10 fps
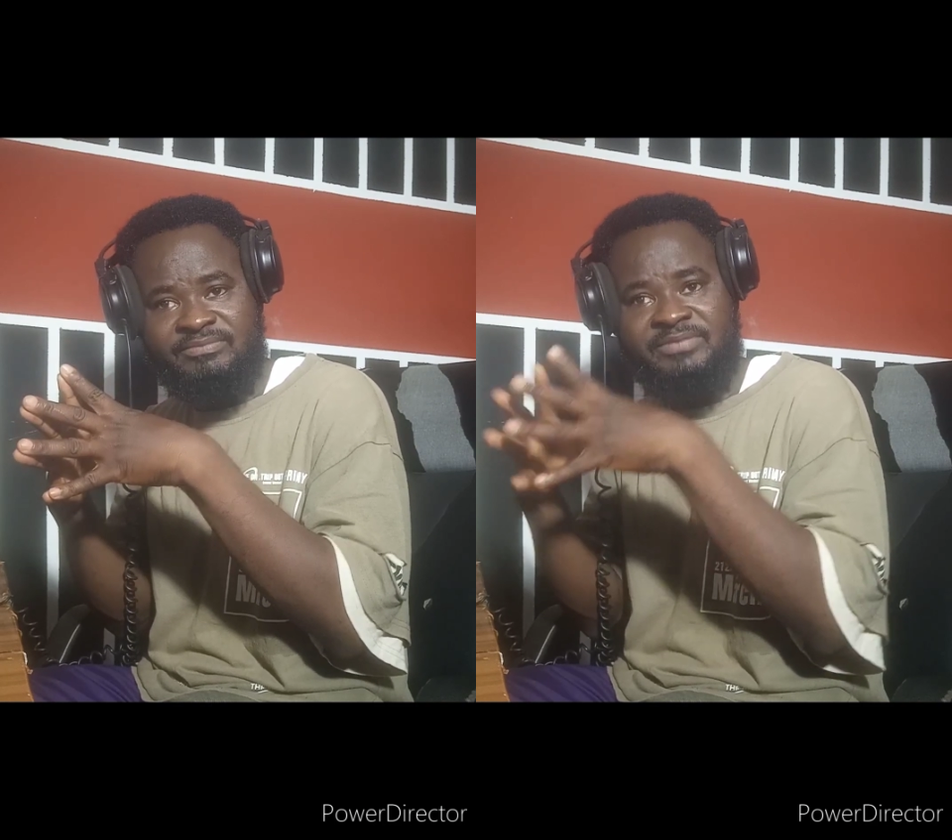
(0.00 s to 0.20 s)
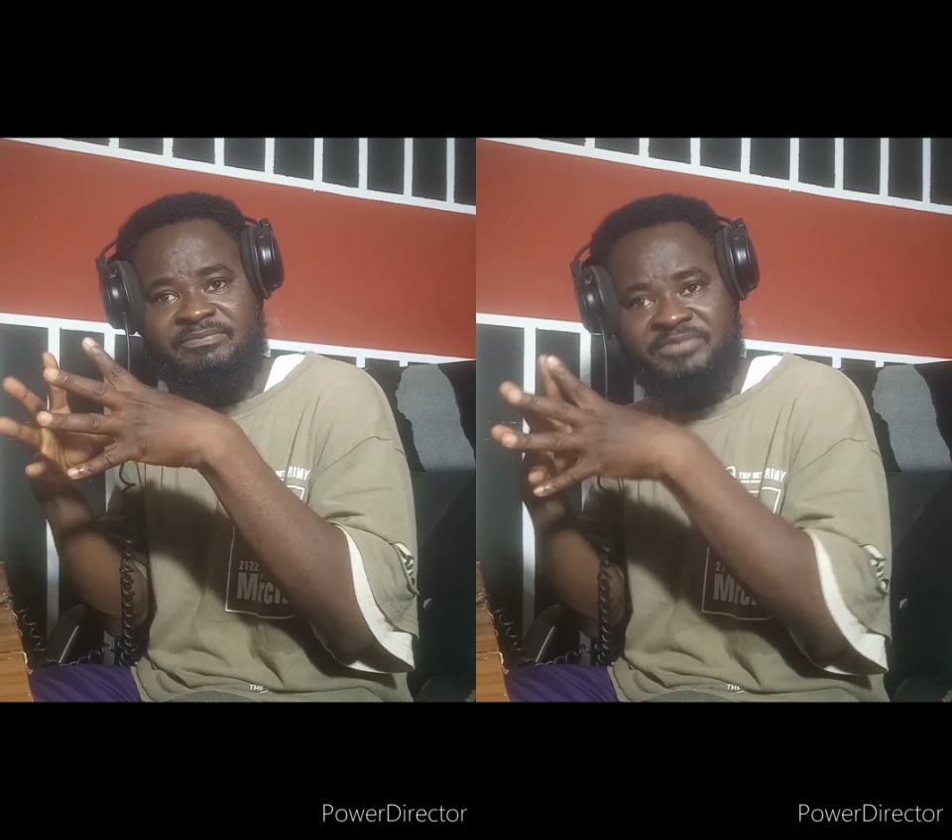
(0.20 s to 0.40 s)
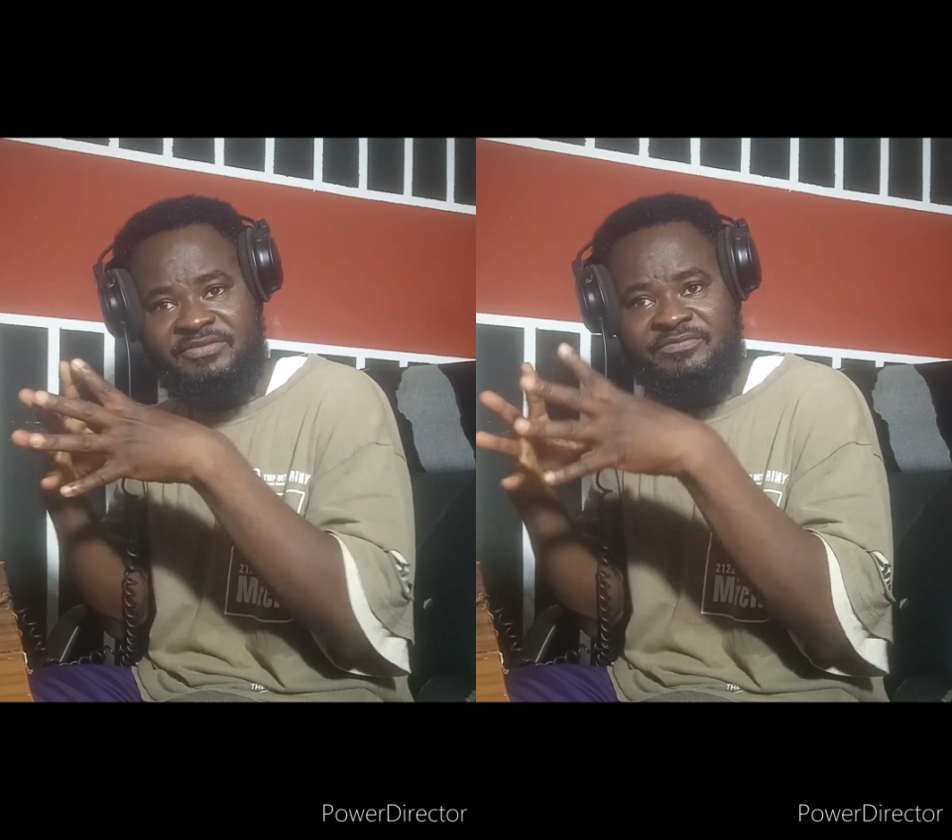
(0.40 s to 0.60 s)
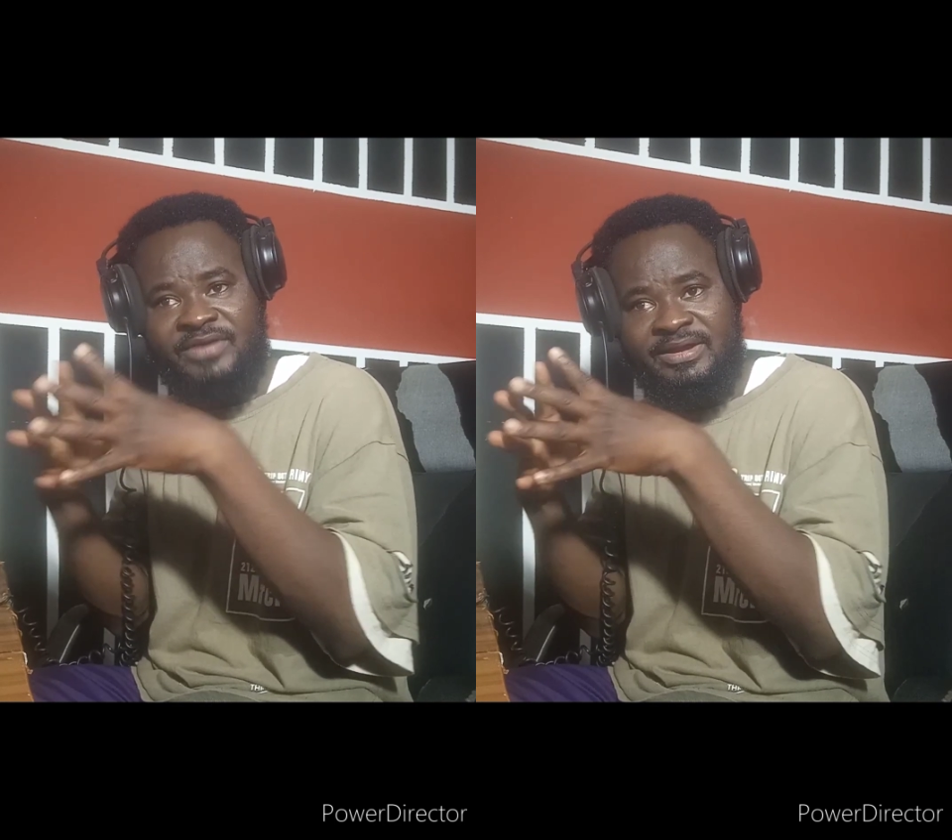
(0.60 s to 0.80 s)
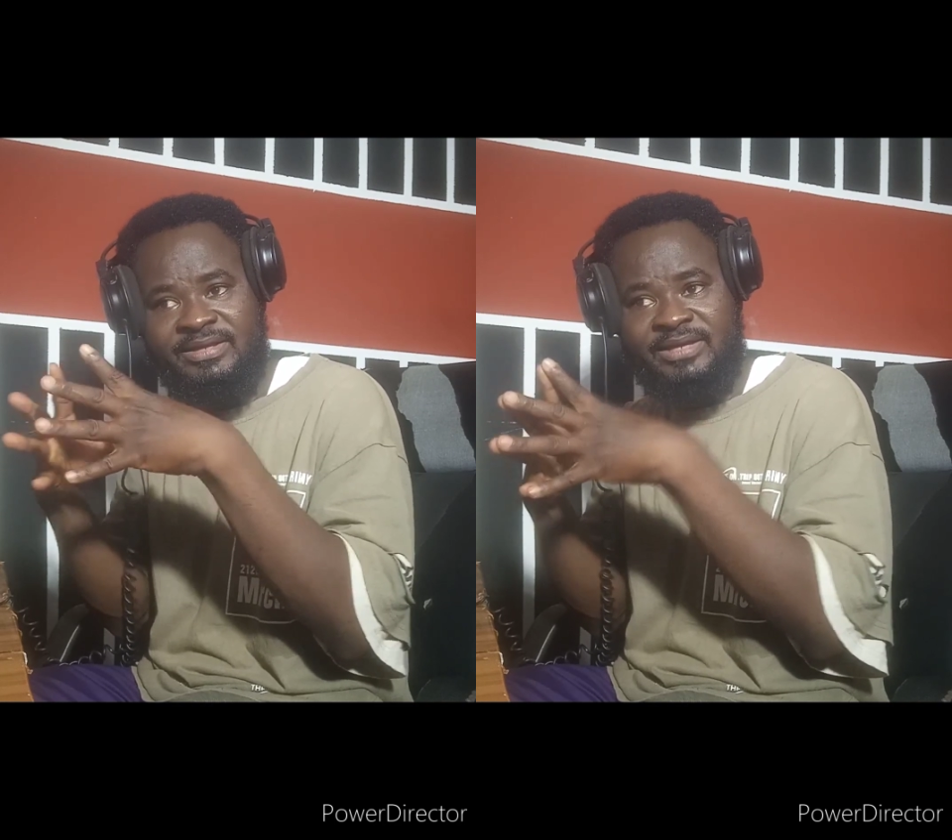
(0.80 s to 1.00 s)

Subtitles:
Be very